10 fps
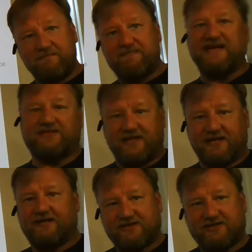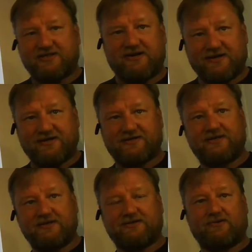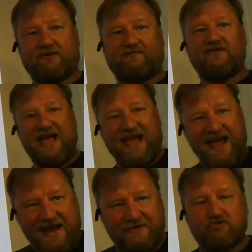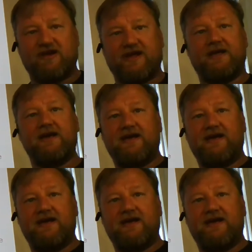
basic studies sort of entry.